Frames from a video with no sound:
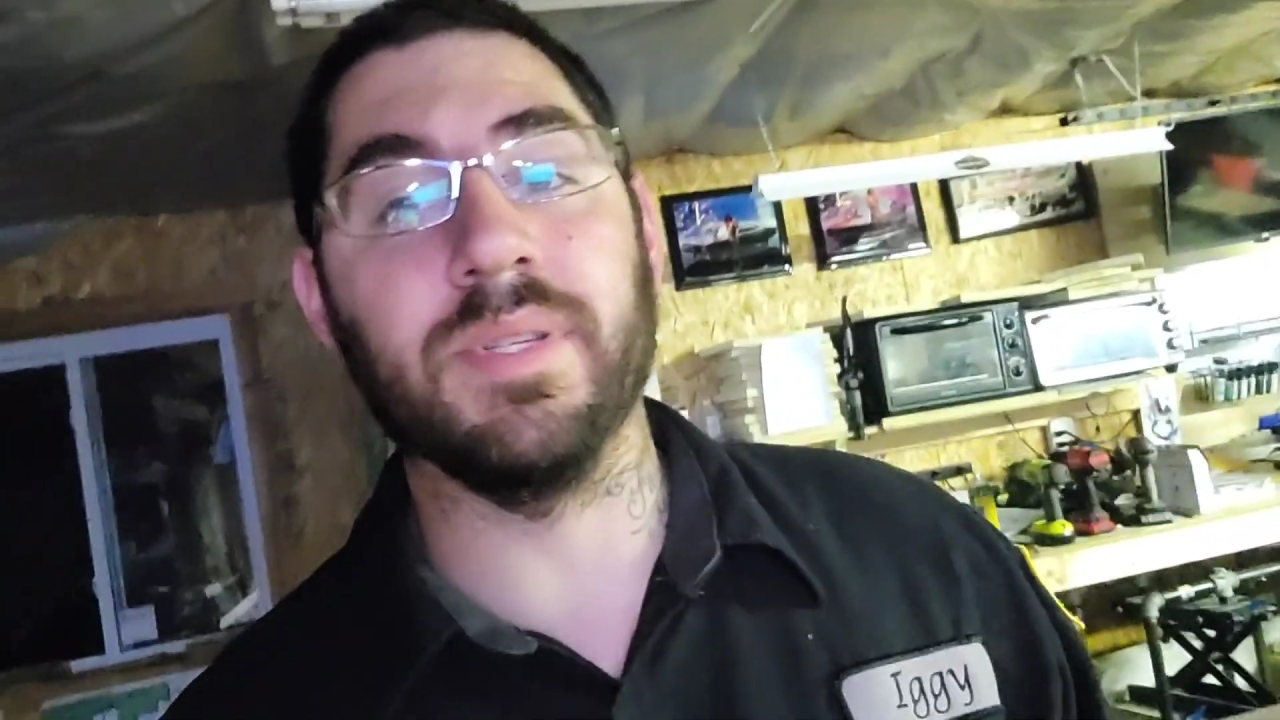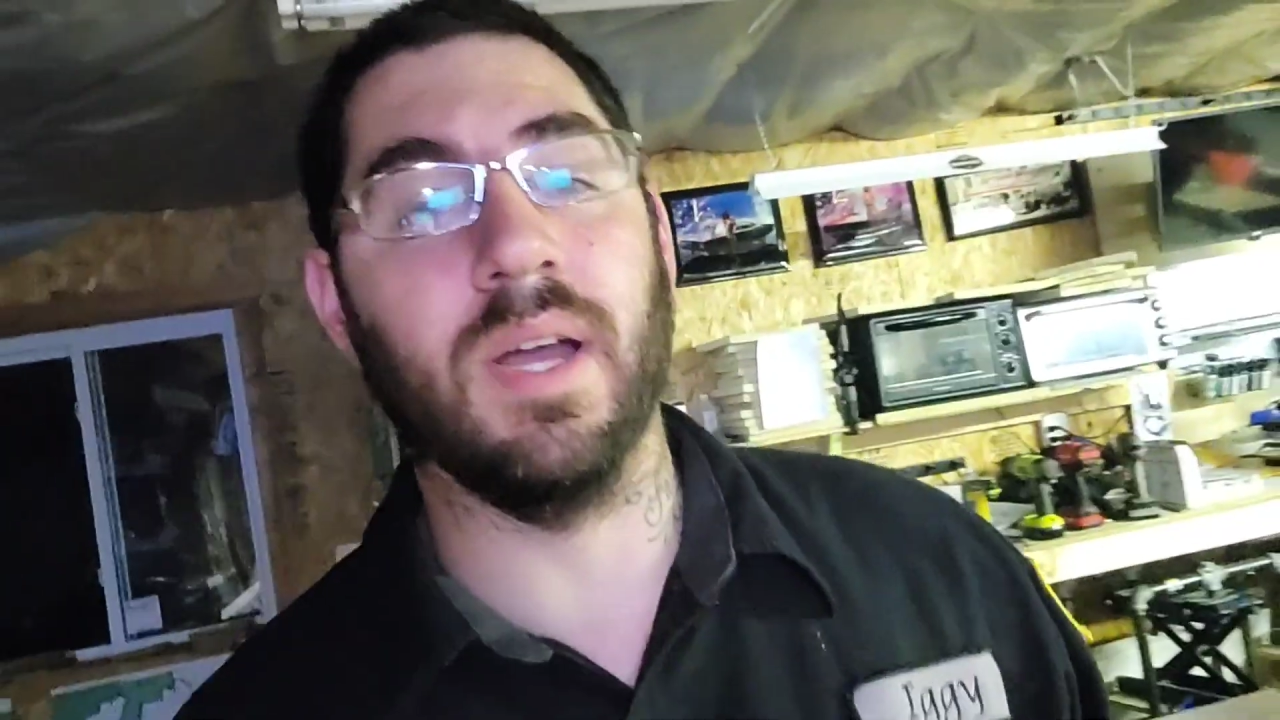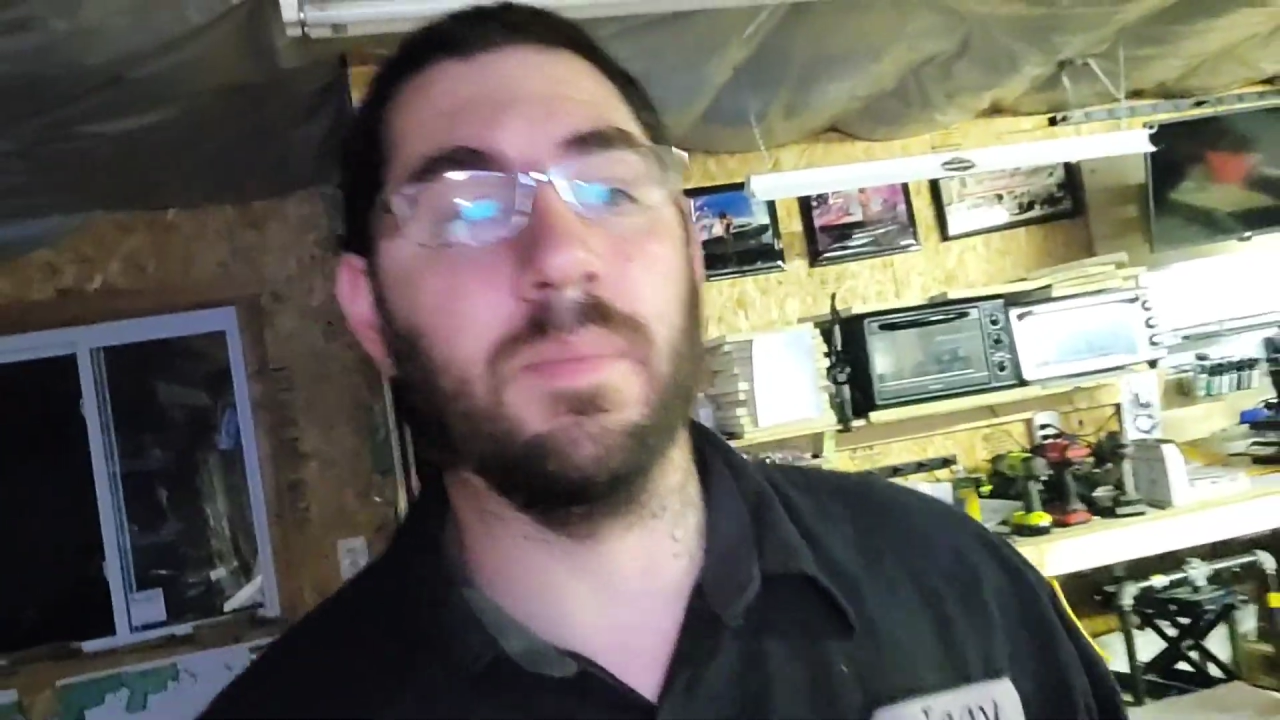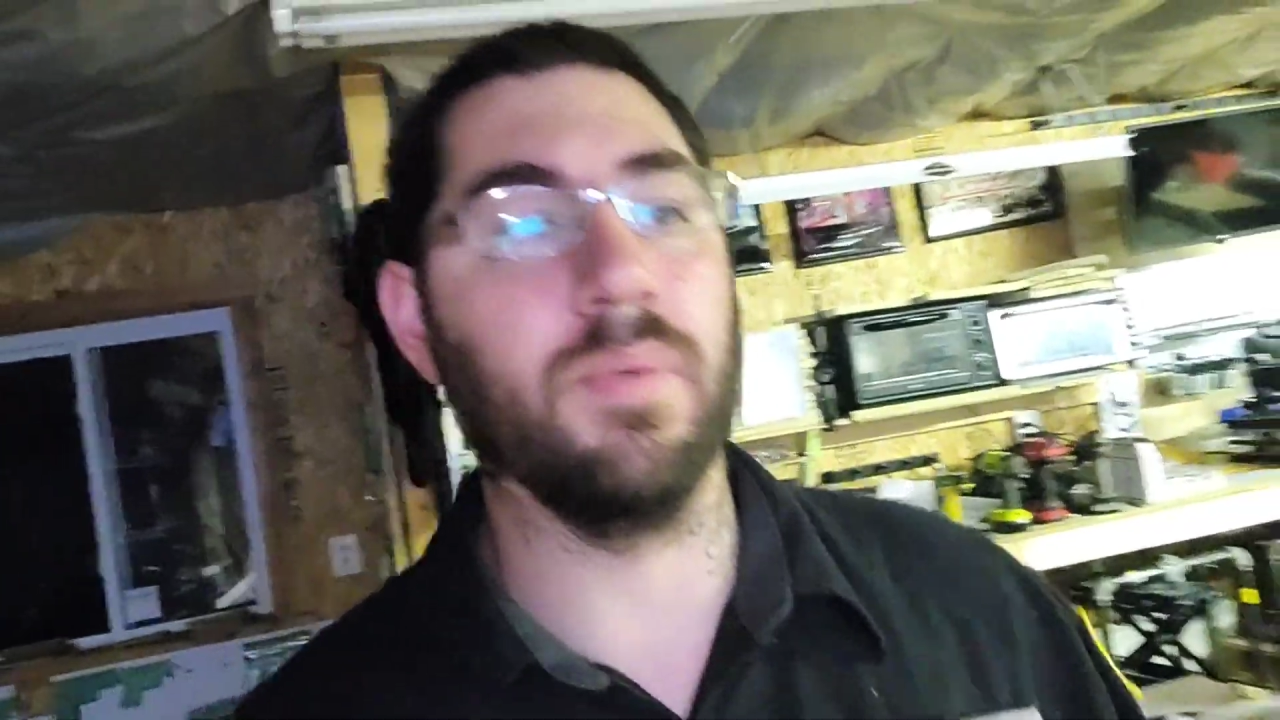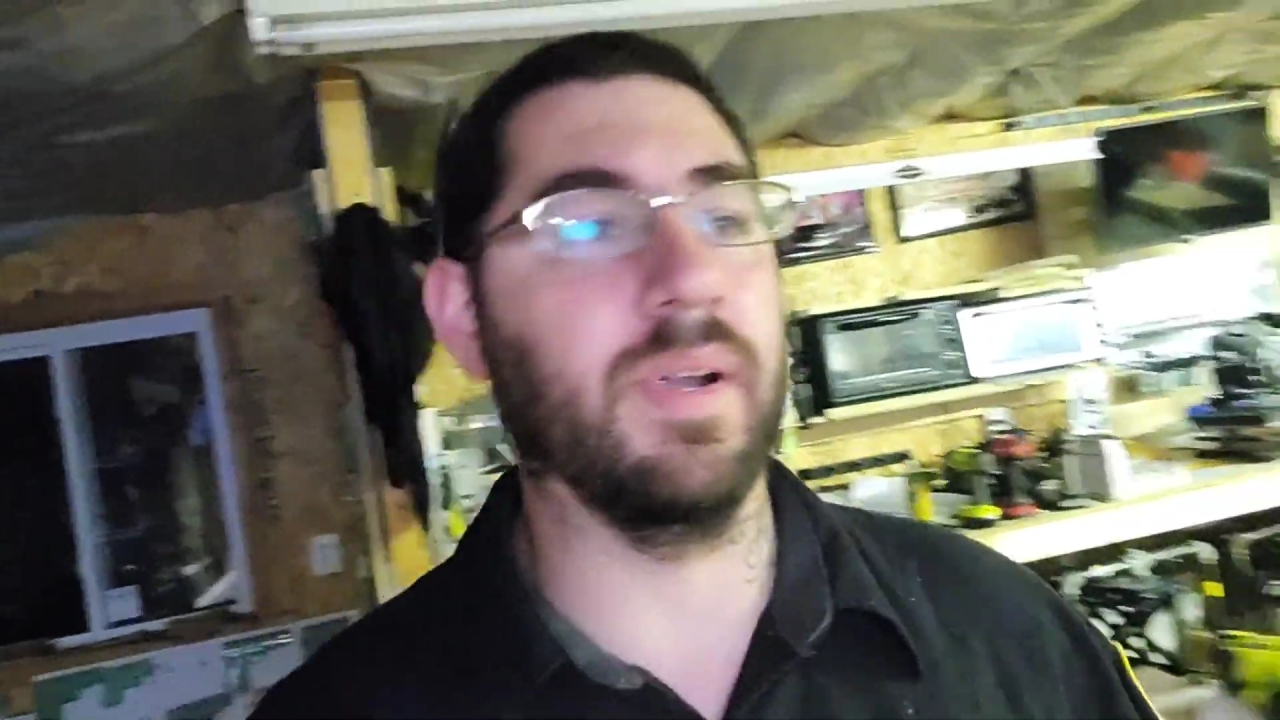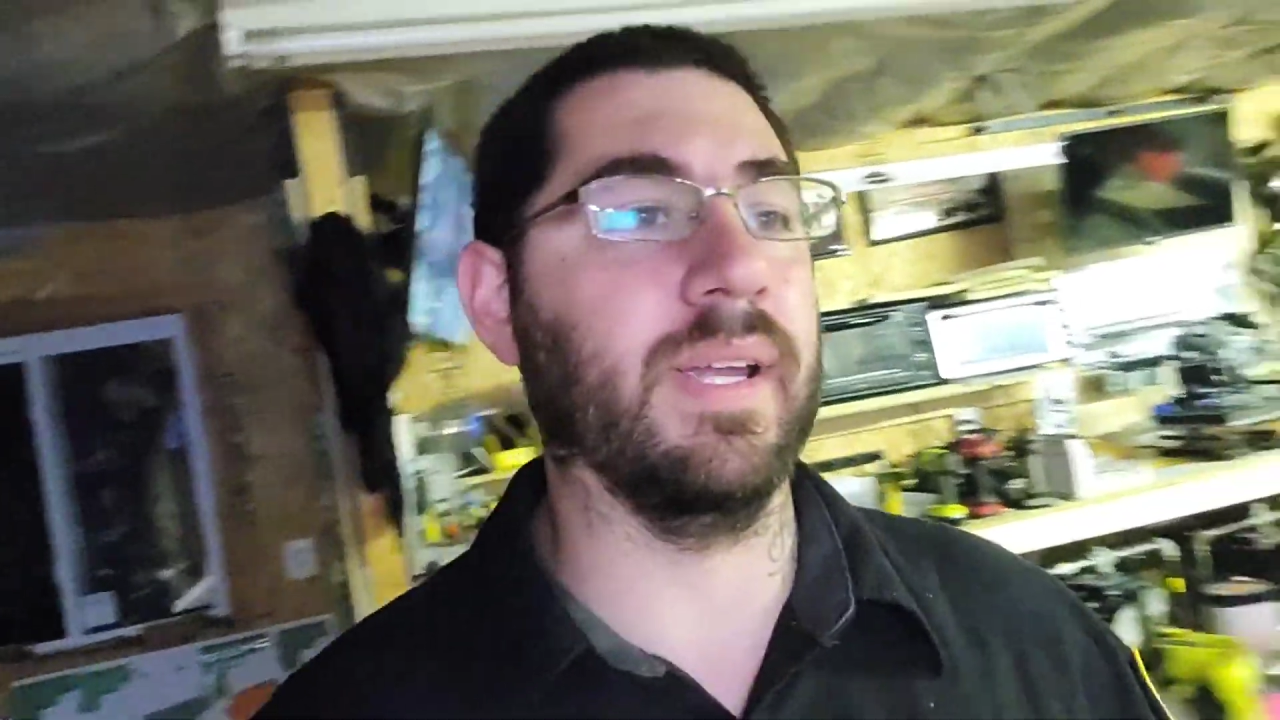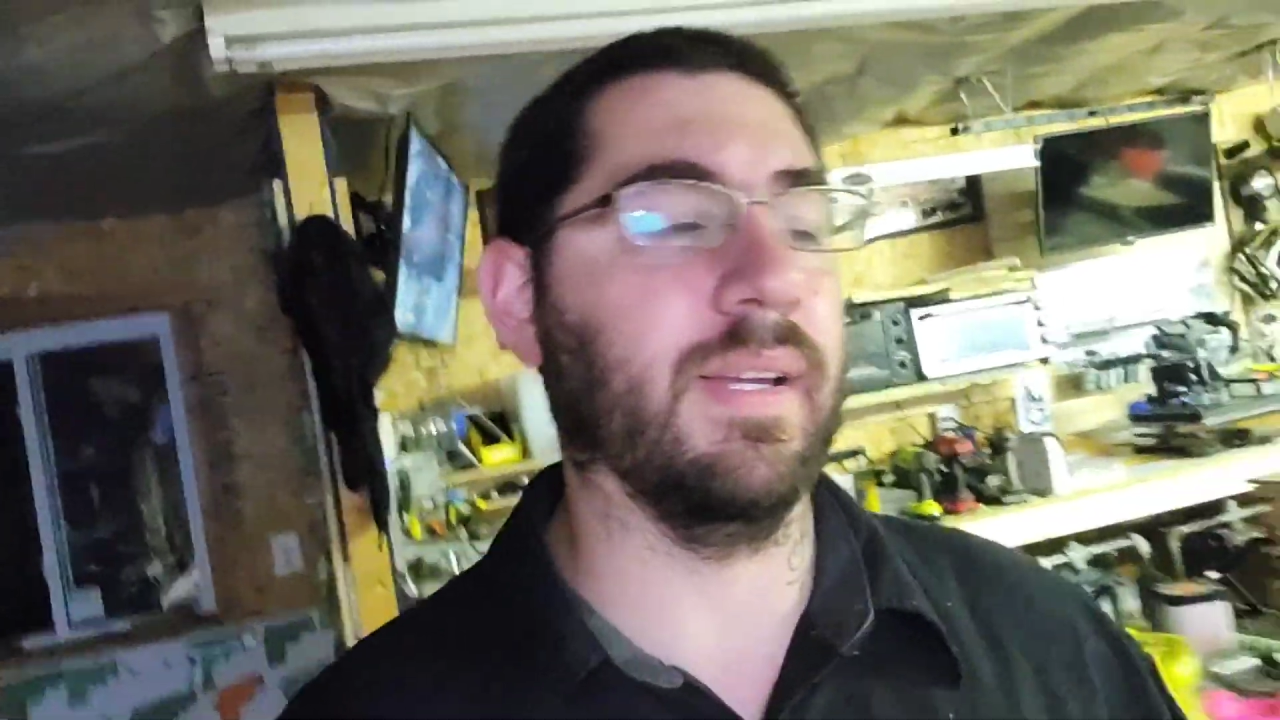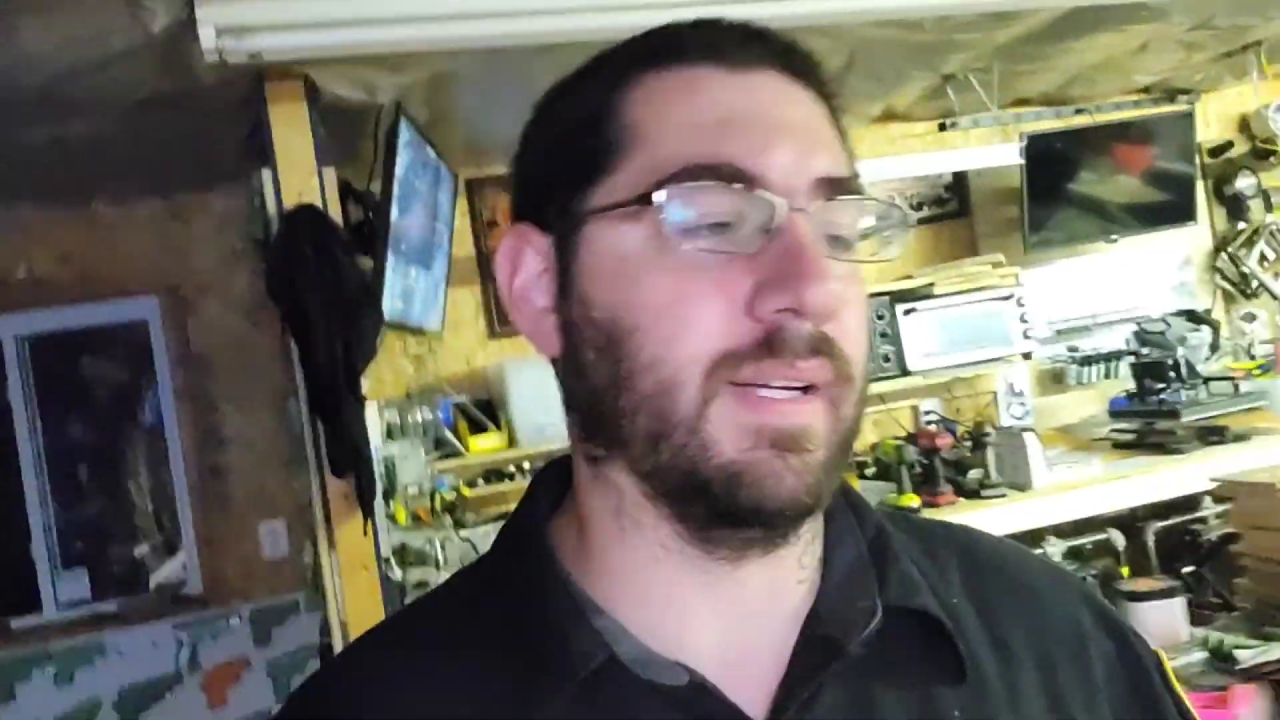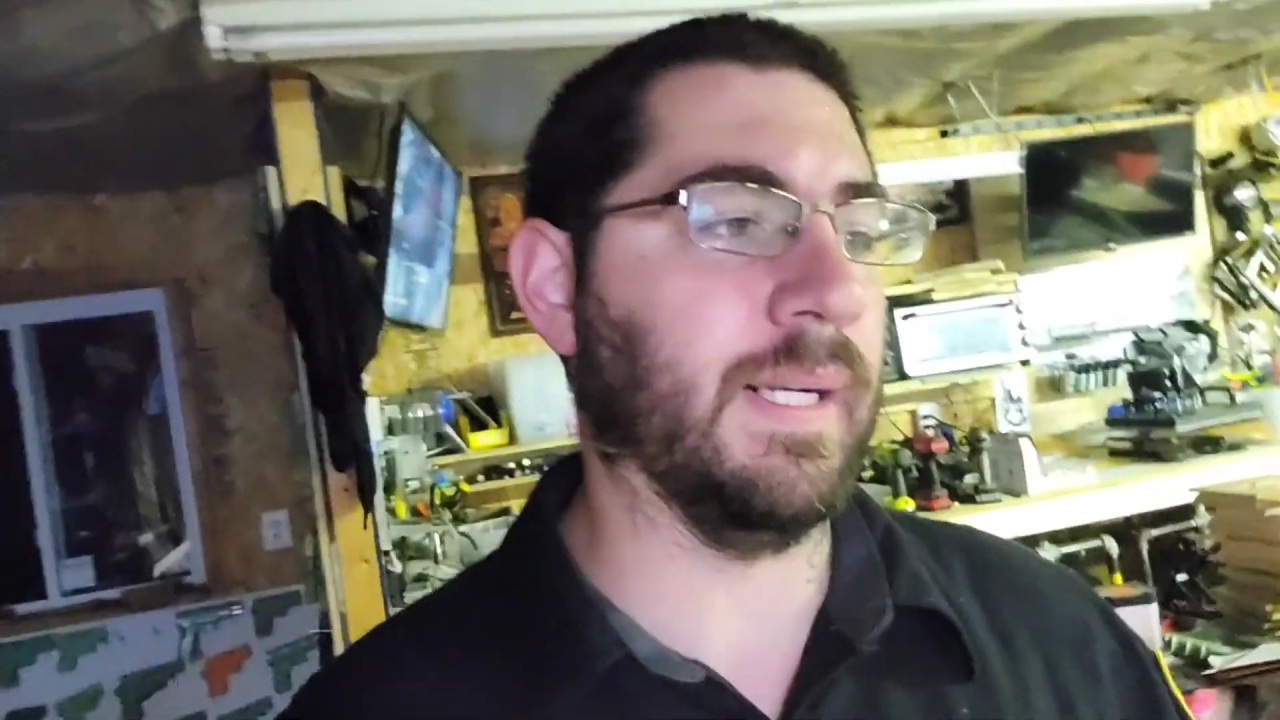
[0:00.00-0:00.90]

I'll bring,